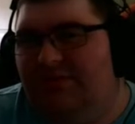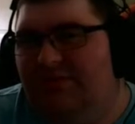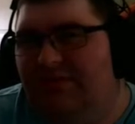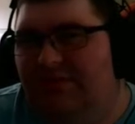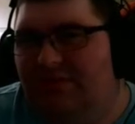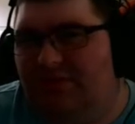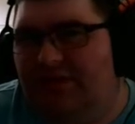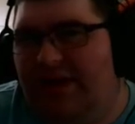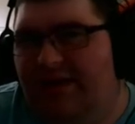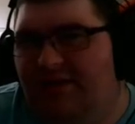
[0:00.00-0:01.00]
to look
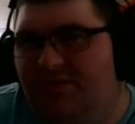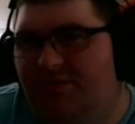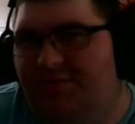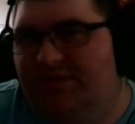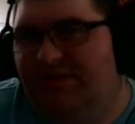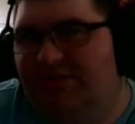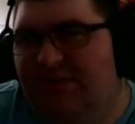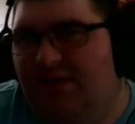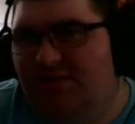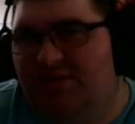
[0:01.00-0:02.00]
at it during business
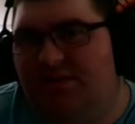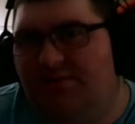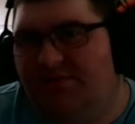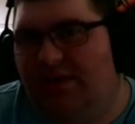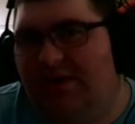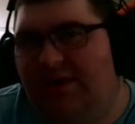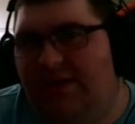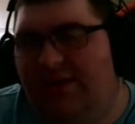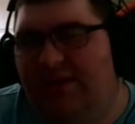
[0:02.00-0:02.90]
hours on Friday,